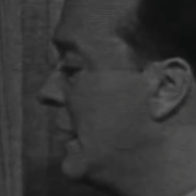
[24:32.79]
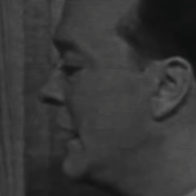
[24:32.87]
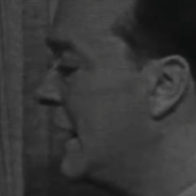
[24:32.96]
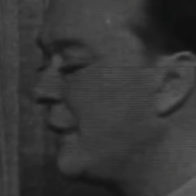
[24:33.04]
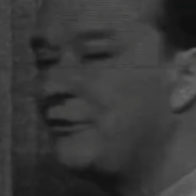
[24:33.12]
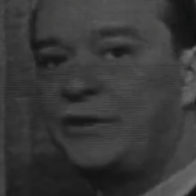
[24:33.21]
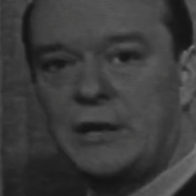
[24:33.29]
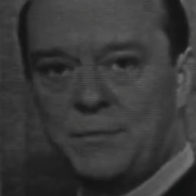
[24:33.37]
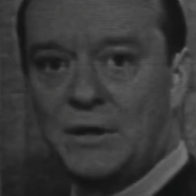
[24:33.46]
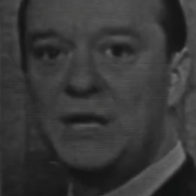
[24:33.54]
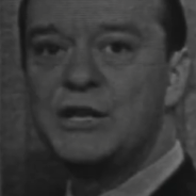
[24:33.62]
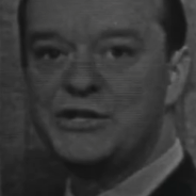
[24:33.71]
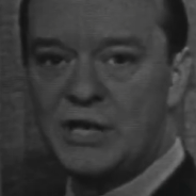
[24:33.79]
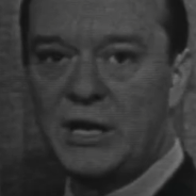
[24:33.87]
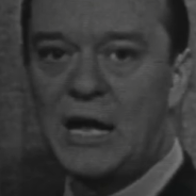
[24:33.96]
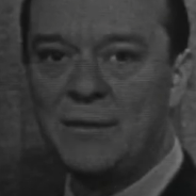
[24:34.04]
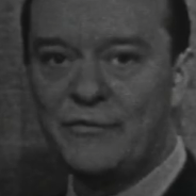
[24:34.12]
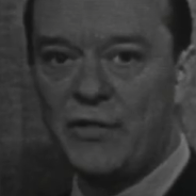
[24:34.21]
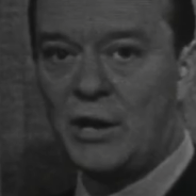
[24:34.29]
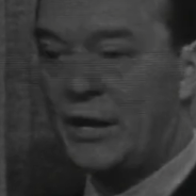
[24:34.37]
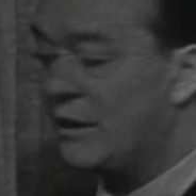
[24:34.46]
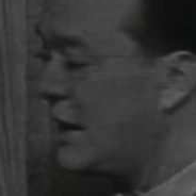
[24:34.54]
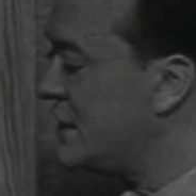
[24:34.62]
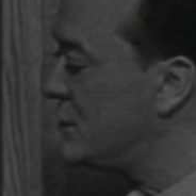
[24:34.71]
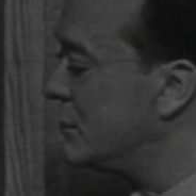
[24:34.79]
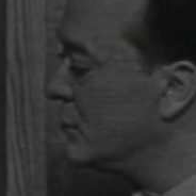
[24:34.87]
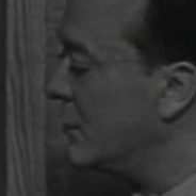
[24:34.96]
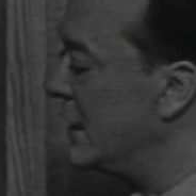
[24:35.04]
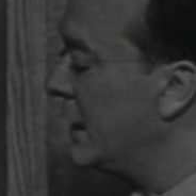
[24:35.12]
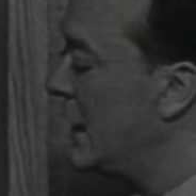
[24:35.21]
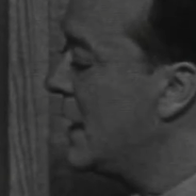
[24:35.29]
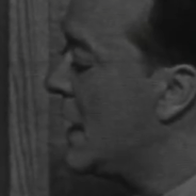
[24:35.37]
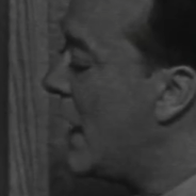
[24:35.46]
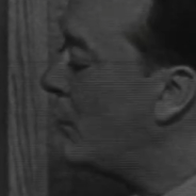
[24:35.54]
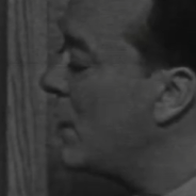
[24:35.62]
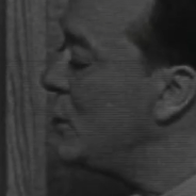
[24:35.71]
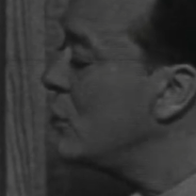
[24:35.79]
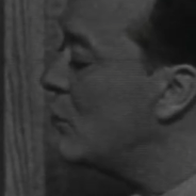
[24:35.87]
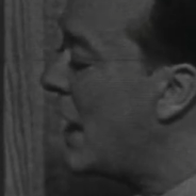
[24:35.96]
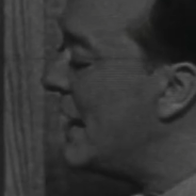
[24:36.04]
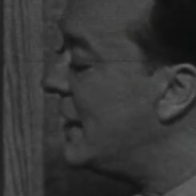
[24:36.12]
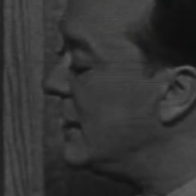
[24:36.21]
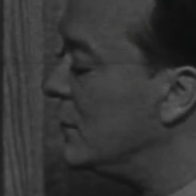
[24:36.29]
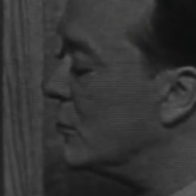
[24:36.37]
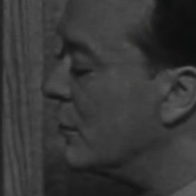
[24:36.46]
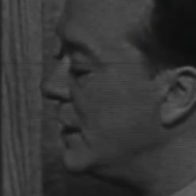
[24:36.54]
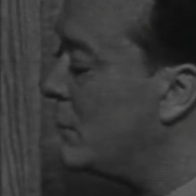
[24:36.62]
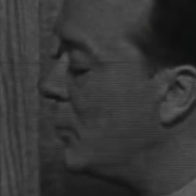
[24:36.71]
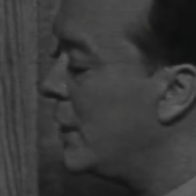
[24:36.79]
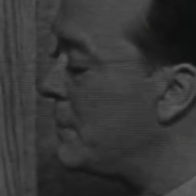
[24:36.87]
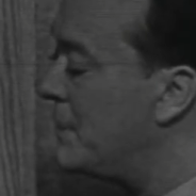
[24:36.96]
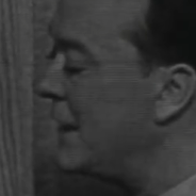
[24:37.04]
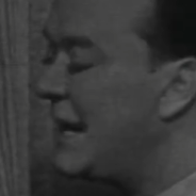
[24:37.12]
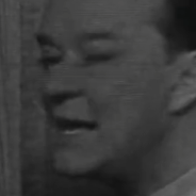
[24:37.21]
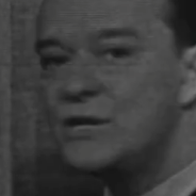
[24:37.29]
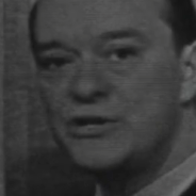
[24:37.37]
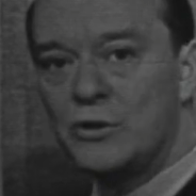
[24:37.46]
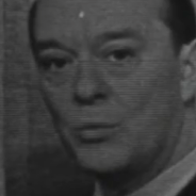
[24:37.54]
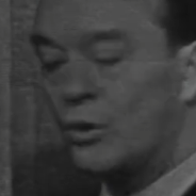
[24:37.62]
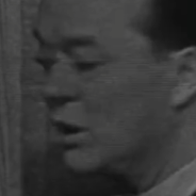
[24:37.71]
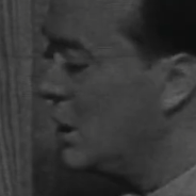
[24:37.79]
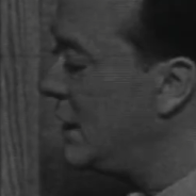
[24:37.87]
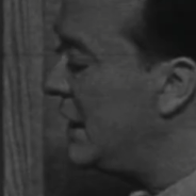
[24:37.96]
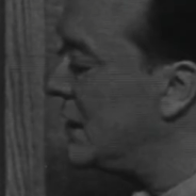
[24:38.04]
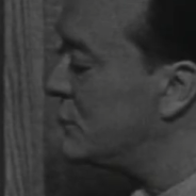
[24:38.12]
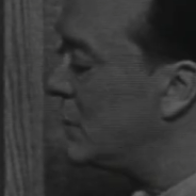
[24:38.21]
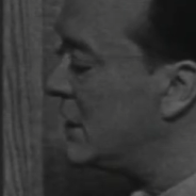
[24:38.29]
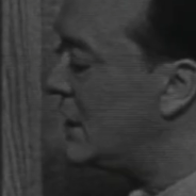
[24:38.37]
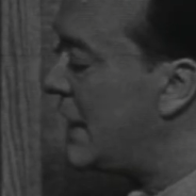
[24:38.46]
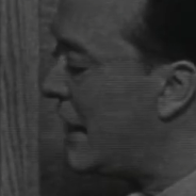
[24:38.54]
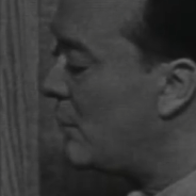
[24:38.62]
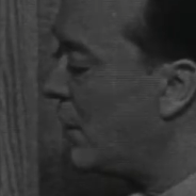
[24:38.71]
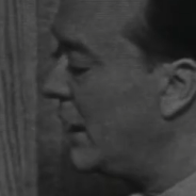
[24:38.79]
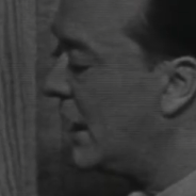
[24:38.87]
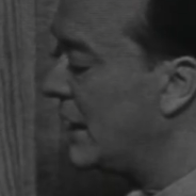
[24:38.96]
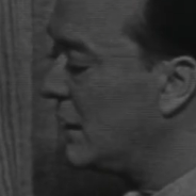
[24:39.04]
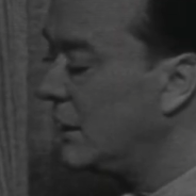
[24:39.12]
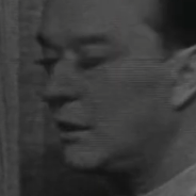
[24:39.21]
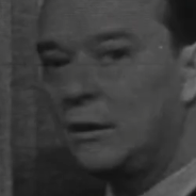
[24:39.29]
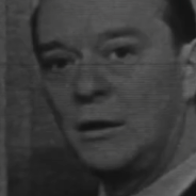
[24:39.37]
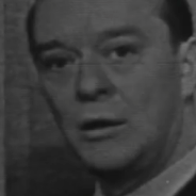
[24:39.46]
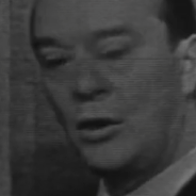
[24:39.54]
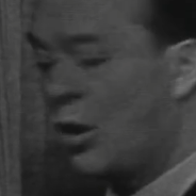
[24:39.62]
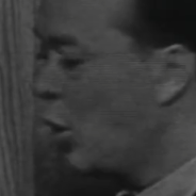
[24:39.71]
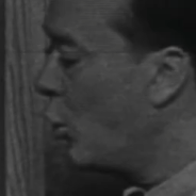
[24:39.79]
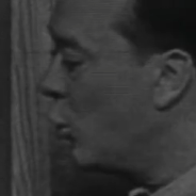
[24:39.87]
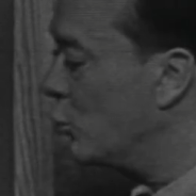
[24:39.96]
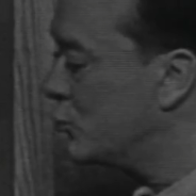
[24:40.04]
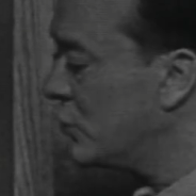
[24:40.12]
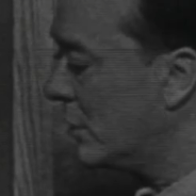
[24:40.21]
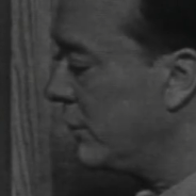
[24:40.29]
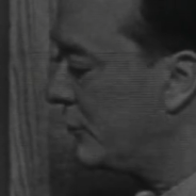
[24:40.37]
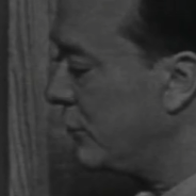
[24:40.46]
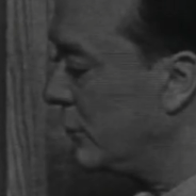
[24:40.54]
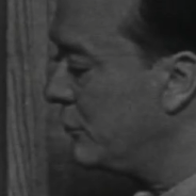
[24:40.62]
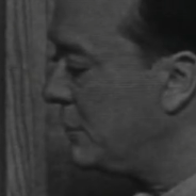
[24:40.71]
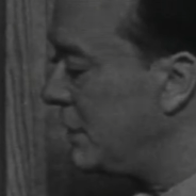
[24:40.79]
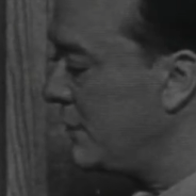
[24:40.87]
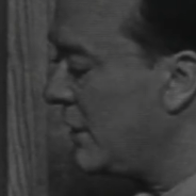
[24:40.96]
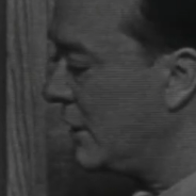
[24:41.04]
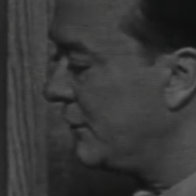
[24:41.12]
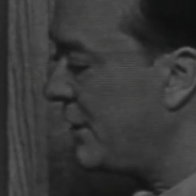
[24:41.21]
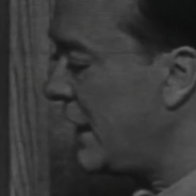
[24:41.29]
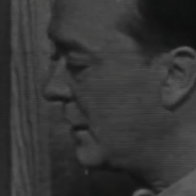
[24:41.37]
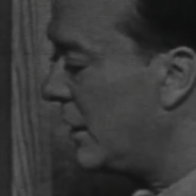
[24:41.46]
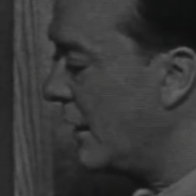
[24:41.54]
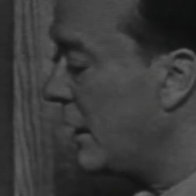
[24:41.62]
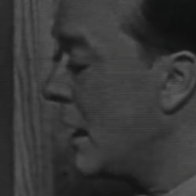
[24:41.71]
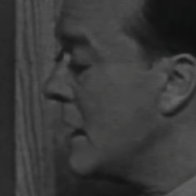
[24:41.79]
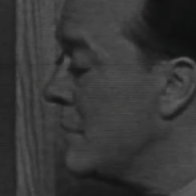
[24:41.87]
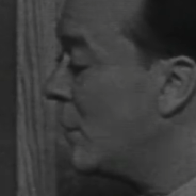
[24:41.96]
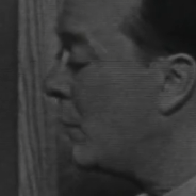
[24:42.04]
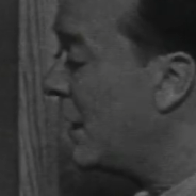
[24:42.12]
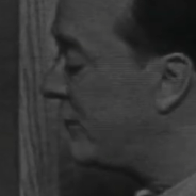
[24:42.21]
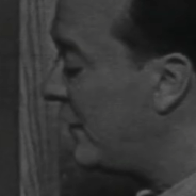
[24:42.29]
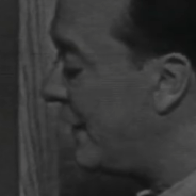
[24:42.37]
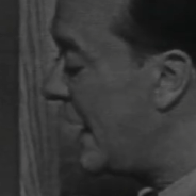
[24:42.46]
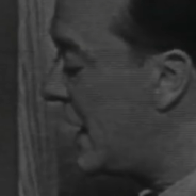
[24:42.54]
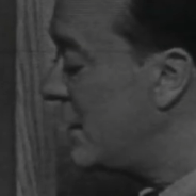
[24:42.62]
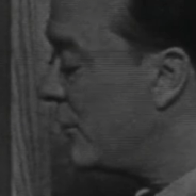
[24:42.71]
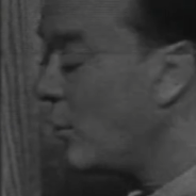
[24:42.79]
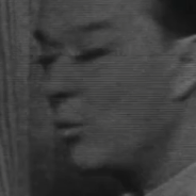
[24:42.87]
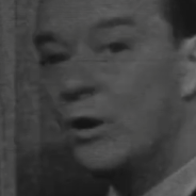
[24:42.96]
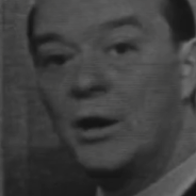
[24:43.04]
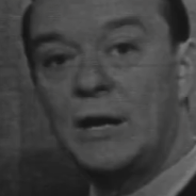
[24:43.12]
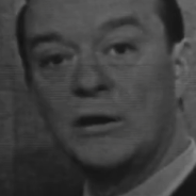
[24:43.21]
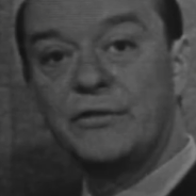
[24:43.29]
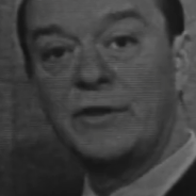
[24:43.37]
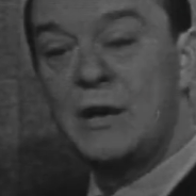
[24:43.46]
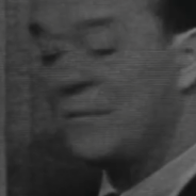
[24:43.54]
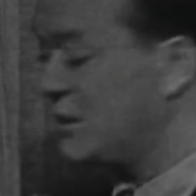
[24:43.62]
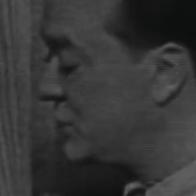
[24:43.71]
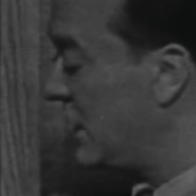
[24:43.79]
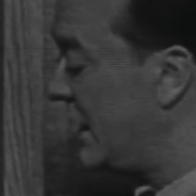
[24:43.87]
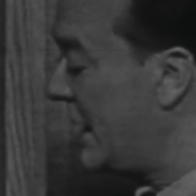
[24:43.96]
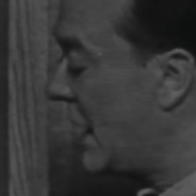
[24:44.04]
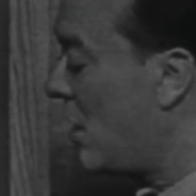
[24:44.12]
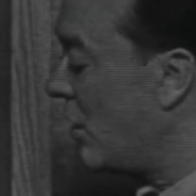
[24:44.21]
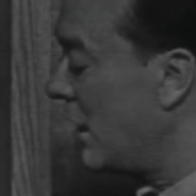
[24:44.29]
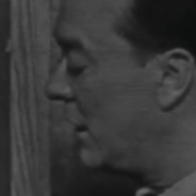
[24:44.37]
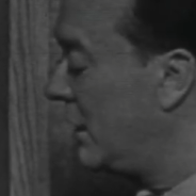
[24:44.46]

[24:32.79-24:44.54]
Now, sigma is the name for the letter S in Greek. And when you write it in Greek, when it begins a word, it's written that way, like a little O, sort of, so to speak, with a little tail on it. But when it's at the end of the word, it looks very much like our